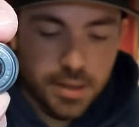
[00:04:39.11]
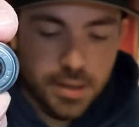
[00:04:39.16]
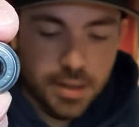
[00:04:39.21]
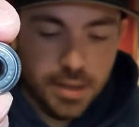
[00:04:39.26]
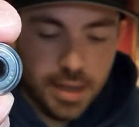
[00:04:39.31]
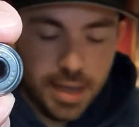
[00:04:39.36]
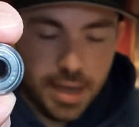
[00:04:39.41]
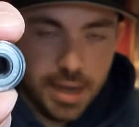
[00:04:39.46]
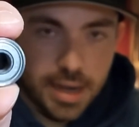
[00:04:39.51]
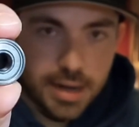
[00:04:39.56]

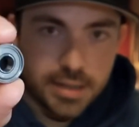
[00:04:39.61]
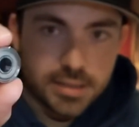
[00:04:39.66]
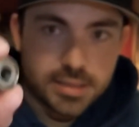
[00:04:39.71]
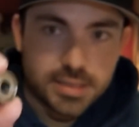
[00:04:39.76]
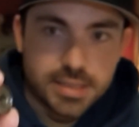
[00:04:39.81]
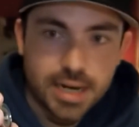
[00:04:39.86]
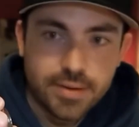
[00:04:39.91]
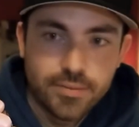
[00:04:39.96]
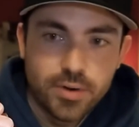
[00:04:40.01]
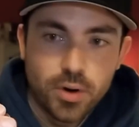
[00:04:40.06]
And instead
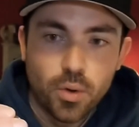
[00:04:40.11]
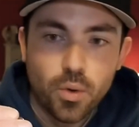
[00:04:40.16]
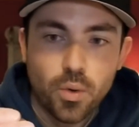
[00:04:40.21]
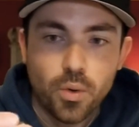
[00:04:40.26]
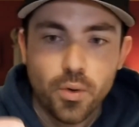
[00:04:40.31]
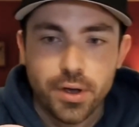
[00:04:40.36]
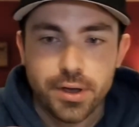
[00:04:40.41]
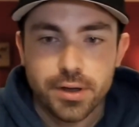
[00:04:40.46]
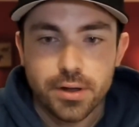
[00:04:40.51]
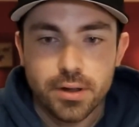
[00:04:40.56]
of an
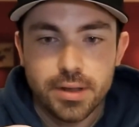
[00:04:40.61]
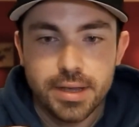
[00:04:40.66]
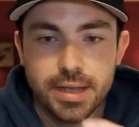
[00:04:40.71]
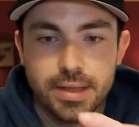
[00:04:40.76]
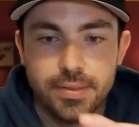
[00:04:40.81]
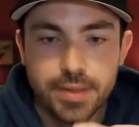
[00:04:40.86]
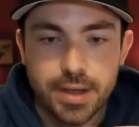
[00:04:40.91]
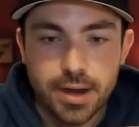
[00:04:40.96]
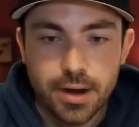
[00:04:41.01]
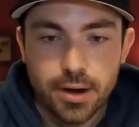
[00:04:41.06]
oil in
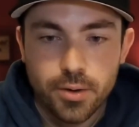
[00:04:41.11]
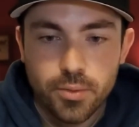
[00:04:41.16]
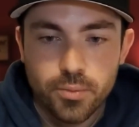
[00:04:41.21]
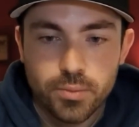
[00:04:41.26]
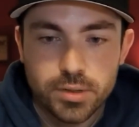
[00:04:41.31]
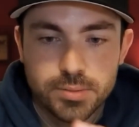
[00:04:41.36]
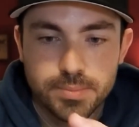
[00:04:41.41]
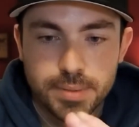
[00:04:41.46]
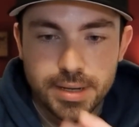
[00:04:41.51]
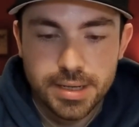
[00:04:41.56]
there, which
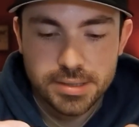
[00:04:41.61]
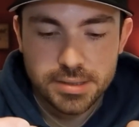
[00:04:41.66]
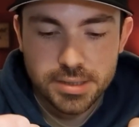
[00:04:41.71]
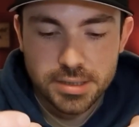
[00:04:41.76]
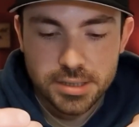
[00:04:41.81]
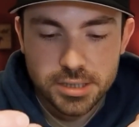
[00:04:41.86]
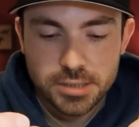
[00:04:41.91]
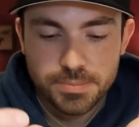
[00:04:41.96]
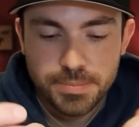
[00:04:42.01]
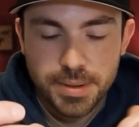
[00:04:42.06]
makes this
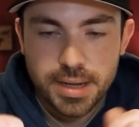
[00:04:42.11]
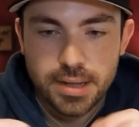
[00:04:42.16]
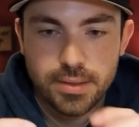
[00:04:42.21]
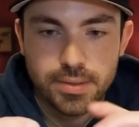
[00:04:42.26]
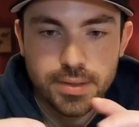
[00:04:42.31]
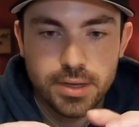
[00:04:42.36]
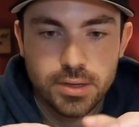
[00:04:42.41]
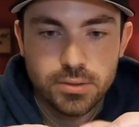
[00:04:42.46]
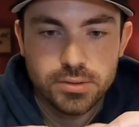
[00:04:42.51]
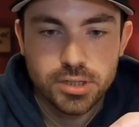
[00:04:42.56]
spin, they
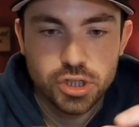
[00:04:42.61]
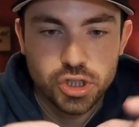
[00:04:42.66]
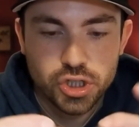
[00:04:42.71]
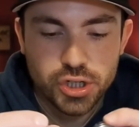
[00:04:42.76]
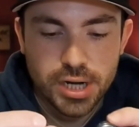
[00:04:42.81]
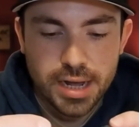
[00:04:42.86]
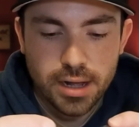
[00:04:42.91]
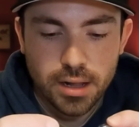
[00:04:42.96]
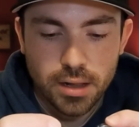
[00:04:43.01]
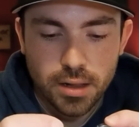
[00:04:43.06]
use a
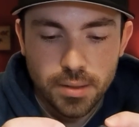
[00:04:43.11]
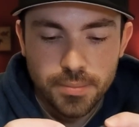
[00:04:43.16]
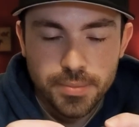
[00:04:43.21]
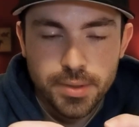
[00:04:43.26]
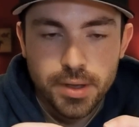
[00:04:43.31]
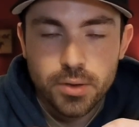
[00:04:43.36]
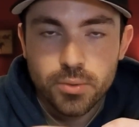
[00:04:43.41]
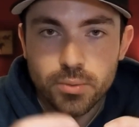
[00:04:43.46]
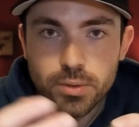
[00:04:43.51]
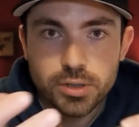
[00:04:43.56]
gel,
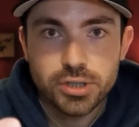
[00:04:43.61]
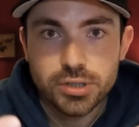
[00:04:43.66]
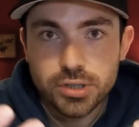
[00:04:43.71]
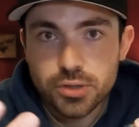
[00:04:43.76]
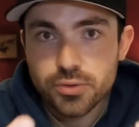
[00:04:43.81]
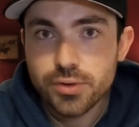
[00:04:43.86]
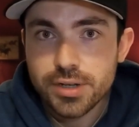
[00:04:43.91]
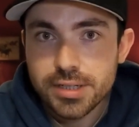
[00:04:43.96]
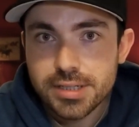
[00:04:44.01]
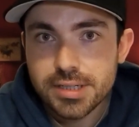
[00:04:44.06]
which
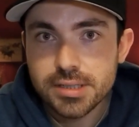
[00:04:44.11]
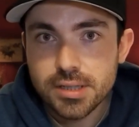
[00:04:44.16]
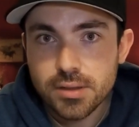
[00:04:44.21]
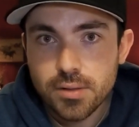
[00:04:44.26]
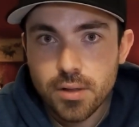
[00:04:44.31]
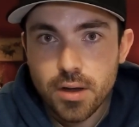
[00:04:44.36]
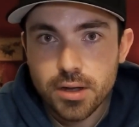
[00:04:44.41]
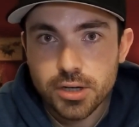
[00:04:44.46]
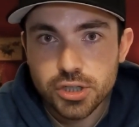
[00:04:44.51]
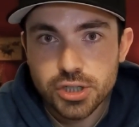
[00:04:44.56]
increases the
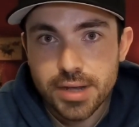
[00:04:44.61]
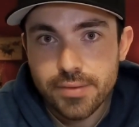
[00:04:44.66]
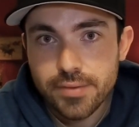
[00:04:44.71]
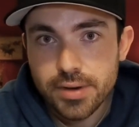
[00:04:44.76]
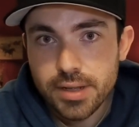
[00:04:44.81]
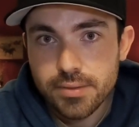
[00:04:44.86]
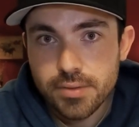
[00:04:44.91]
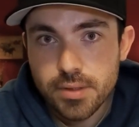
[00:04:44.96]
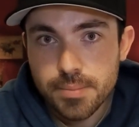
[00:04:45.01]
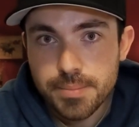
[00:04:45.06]
longevity
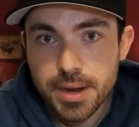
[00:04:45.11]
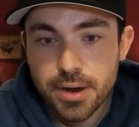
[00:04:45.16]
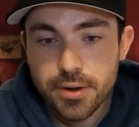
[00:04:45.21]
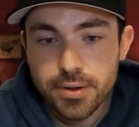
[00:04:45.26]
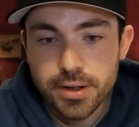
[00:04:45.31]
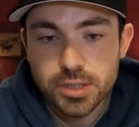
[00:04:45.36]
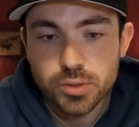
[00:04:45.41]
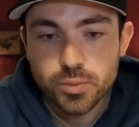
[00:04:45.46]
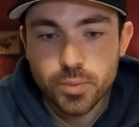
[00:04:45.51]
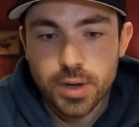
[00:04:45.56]
of the bearing
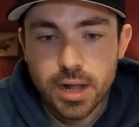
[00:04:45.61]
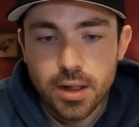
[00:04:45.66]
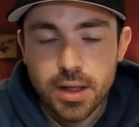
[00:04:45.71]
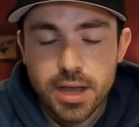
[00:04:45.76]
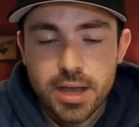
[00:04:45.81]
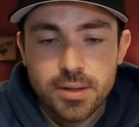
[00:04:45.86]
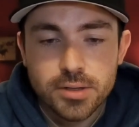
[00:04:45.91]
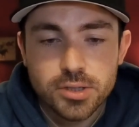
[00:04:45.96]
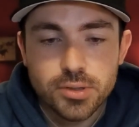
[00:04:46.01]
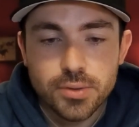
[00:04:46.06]
as well.
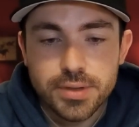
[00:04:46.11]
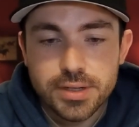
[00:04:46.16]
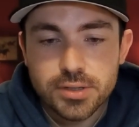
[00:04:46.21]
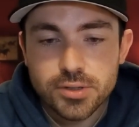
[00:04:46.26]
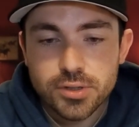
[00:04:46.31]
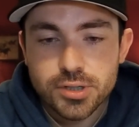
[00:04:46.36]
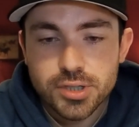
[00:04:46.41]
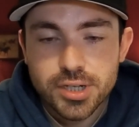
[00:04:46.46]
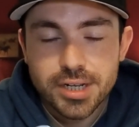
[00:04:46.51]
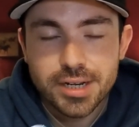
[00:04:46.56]
So these are
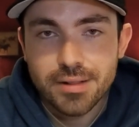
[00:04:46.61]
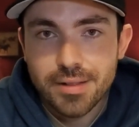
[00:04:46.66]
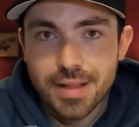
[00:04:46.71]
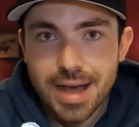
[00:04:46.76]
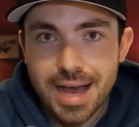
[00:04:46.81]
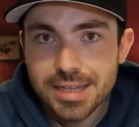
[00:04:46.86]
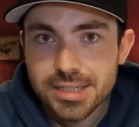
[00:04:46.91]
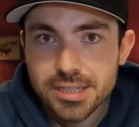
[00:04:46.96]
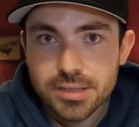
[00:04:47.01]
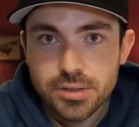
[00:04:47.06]
just going to
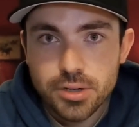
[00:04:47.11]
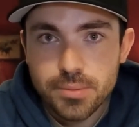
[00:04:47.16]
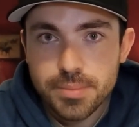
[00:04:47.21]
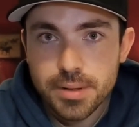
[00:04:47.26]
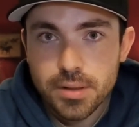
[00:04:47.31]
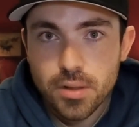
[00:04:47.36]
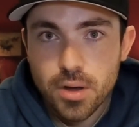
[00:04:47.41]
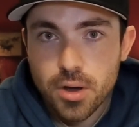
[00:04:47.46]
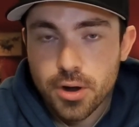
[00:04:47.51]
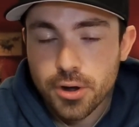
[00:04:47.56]
last a little bit
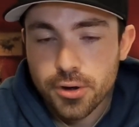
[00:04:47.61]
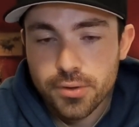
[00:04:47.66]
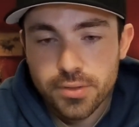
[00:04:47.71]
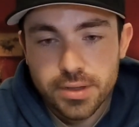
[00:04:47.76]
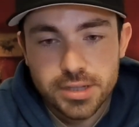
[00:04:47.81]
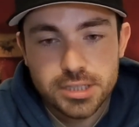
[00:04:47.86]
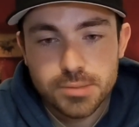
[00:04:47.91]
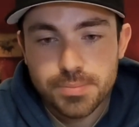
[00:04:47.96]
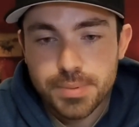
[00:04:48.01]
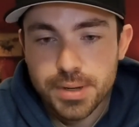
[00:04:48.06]
longer. They
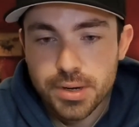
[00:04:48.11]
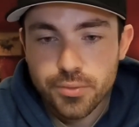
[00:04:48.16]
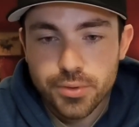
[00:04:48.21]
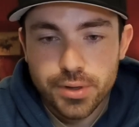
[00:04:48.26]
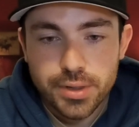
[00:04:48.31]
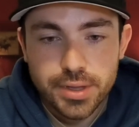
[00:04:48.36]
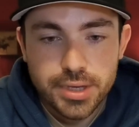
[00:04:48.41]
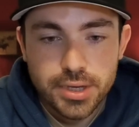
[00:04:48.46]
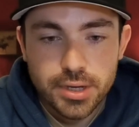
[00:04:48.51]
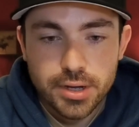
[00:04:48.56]
spin really
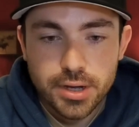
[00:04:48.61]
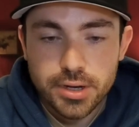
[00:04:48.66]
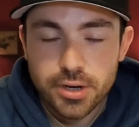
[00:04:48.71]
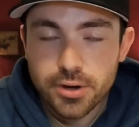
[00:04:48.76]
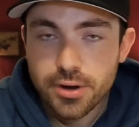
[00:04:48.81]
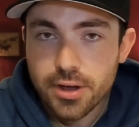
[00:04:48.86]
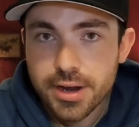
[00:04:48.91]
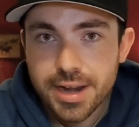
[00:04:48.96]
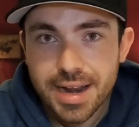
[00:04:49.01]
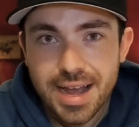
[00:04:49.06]
good. You're
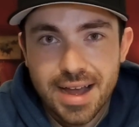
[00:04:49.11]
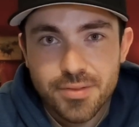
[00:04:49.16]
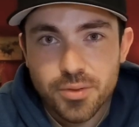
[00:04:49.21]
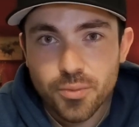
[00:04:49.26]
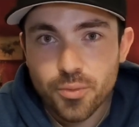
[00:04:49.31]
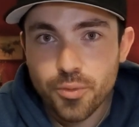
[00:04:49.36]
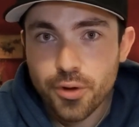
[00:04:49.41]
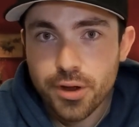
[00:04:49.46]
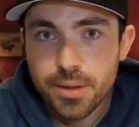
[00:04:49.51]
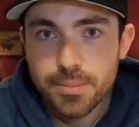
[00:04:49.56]
not going to have to
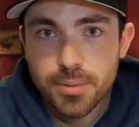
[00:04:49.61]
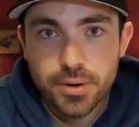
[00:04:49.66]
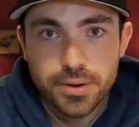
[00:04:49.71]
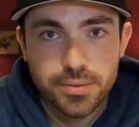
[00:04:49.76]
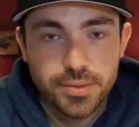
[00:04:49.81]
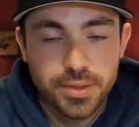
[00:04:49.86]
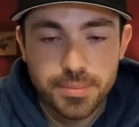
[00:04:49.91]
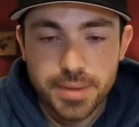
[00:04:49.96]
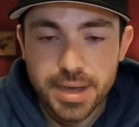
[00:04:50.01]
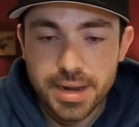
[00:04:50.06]
worry about
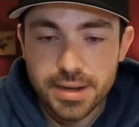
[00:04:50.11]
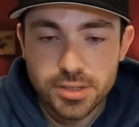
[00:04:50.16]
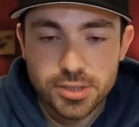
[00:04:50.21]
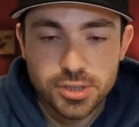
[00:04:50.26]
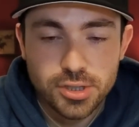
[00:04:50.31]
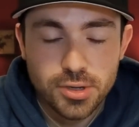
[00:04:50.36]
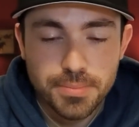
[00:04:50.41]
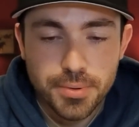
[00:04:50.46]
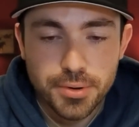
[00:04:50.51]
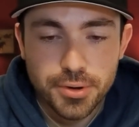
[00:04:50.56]
them getting
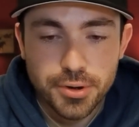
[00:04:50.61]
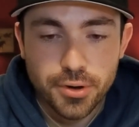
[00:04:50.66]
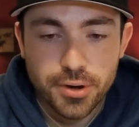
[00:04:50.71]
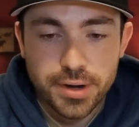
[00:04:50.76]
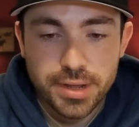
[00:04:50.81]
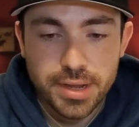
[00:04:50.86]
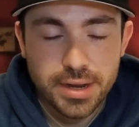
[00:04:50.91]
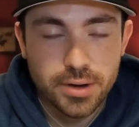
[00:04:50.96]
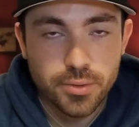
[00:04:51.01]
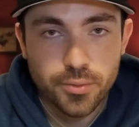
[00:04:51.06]
super
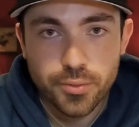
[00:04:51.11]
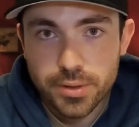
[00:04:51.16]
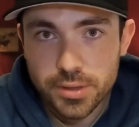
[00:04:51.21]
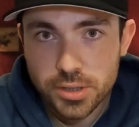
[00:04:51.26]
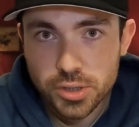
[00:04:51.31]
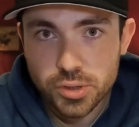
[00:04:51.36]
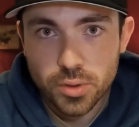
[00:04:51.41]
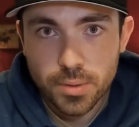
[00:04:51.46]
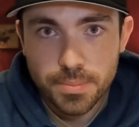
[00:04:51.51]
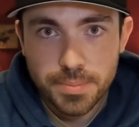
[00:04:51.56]
dirty in a really
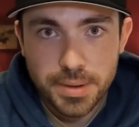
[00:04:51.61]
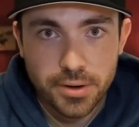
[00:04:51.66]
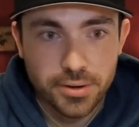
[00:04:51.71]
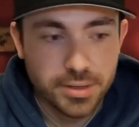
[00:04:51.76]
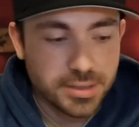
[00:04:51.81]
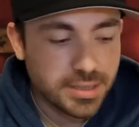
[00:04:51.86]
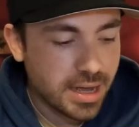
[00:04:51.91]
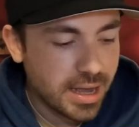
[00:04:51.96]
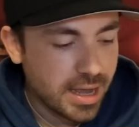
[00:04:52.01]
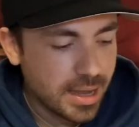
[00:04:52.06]
short period of
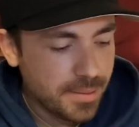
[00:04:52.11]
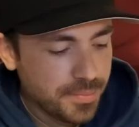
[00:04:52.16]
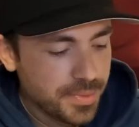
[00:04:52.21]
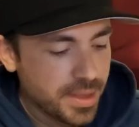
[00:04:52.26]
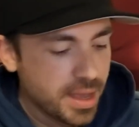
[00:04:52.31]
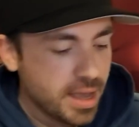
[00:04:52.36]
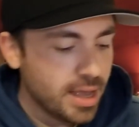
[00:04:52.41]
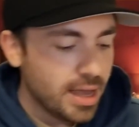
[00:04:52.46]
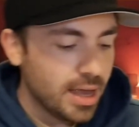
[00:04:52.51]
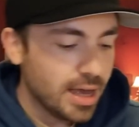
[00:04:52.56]
time,
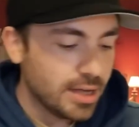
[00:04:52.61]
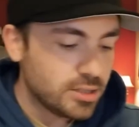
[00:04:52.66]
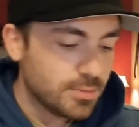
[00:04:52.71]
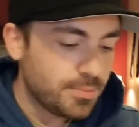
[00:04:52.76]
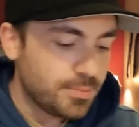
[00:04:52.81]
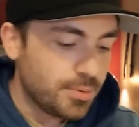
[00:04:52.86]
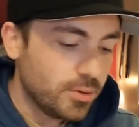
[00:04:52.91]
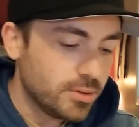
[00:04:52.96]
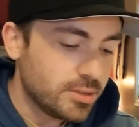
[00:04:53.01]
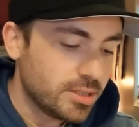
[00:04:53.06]
as
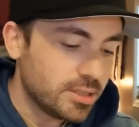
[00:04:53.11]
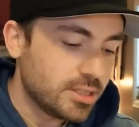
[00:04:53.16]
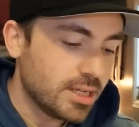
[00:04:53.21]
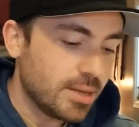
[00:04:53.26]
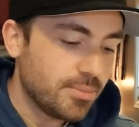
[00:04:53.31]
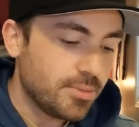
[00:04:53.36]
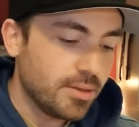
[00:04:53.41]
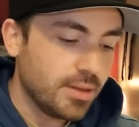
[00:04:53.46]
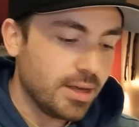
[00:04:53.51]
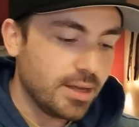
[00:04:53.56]
opposed to
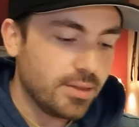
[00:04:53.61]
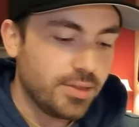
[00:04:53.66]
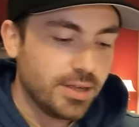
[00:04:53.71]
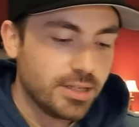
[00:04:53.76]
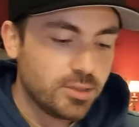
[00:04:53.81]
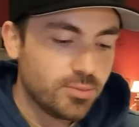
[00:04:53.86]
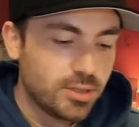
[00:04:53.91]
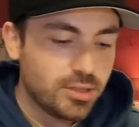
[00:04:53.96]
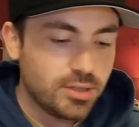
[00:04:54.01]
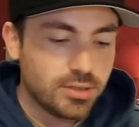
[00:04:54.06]
something like this,
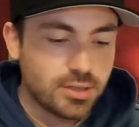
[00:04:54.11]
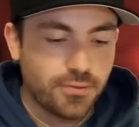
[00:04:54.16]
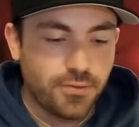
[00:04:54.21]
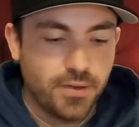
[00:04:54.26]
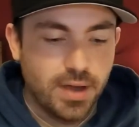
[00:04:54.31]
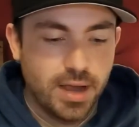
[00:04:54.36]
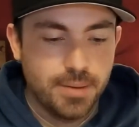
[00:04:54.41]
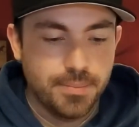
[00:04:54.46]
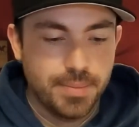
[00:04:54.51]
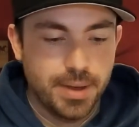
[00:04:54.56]
which is a
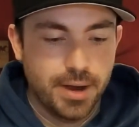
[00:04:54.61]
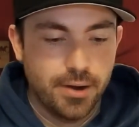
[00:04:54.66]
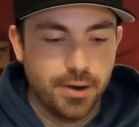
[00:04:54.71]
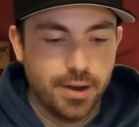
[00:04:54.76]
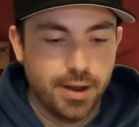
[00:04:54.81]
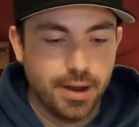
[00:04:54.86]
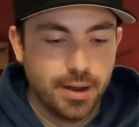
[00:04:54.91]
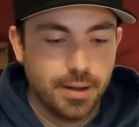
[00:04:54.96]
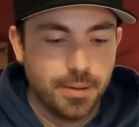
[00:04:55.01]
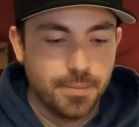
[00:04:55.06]
fine bearing.